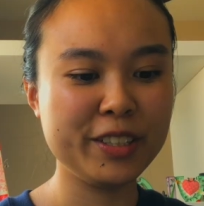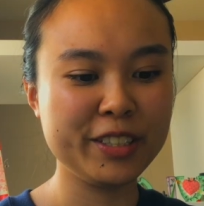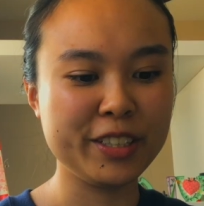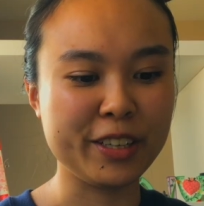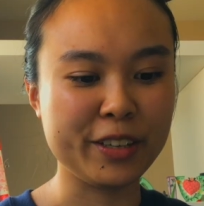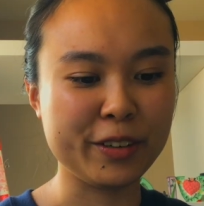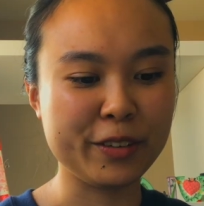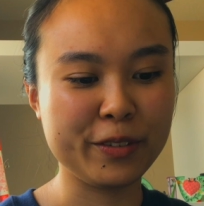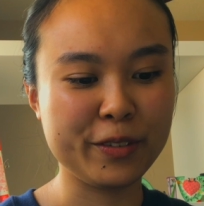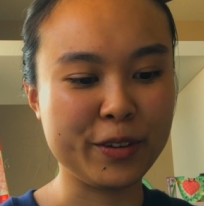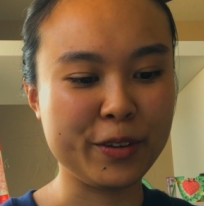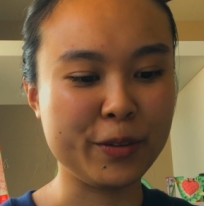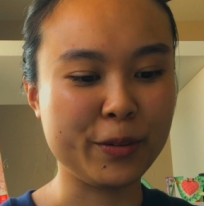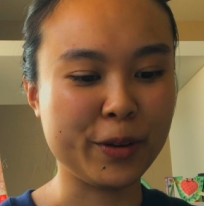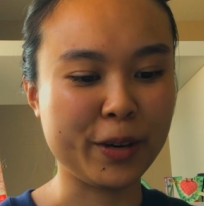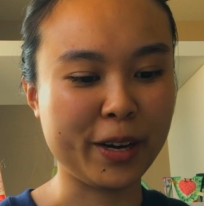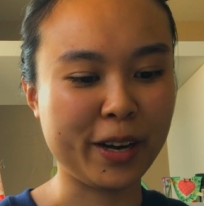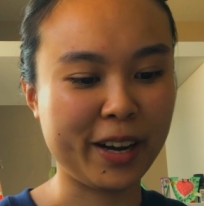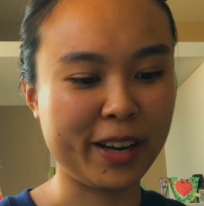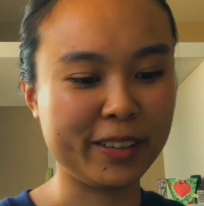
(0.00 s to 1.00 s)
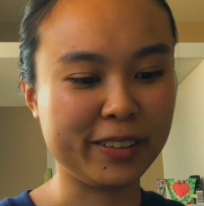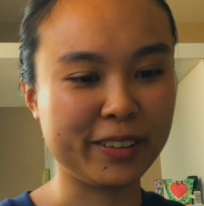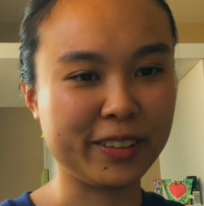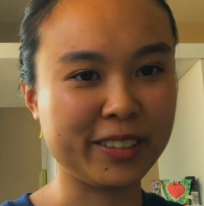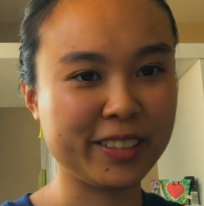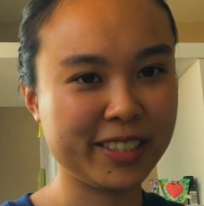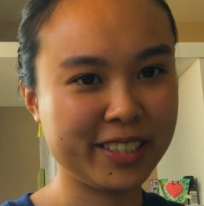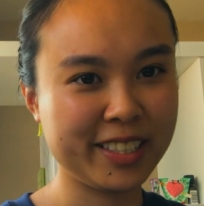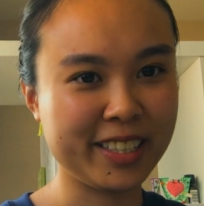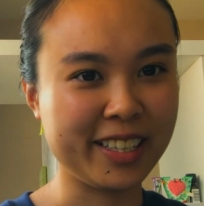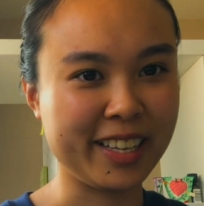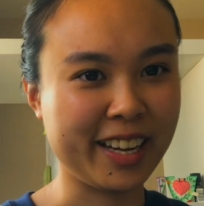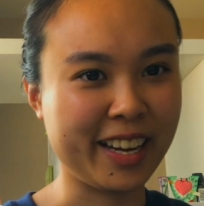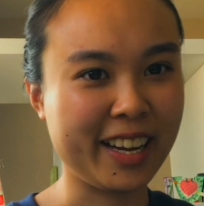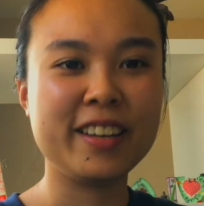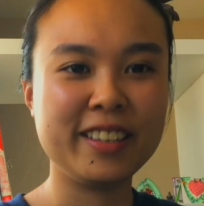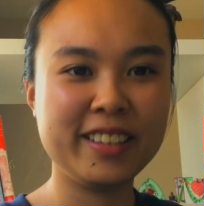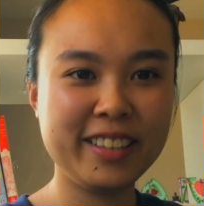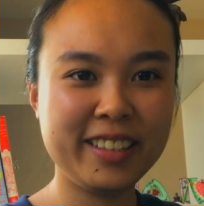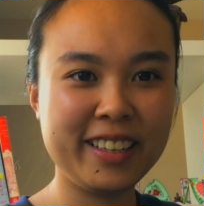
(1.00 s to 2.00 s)
share with you what I learned
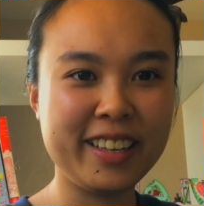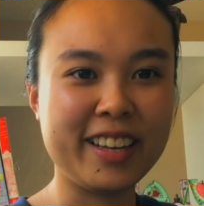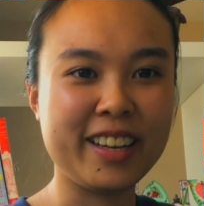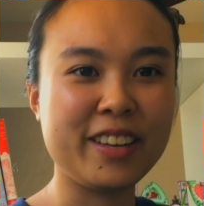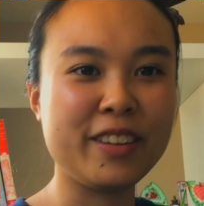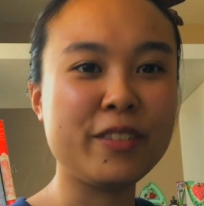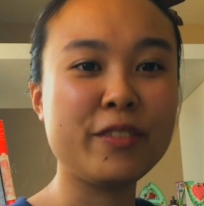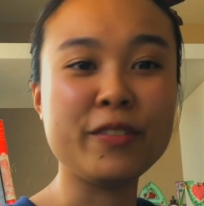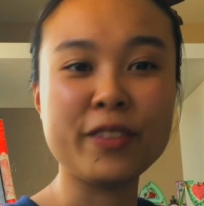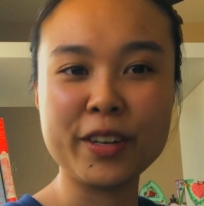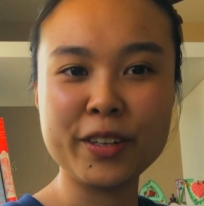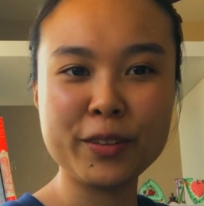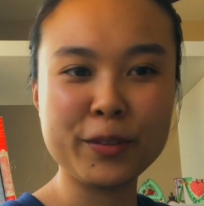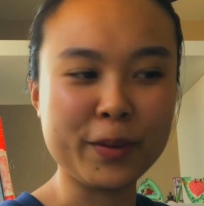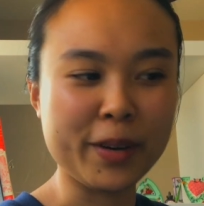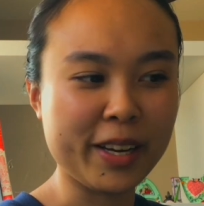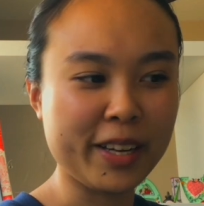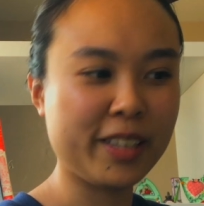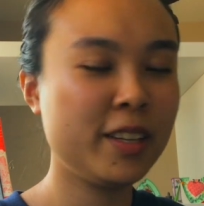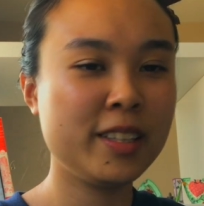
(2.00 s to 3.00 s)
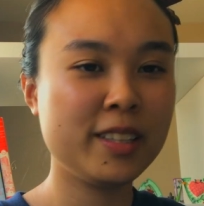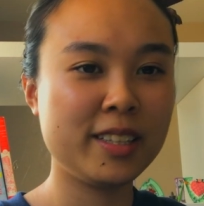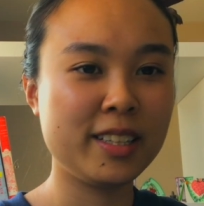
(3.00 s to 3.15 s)
today in a fun way.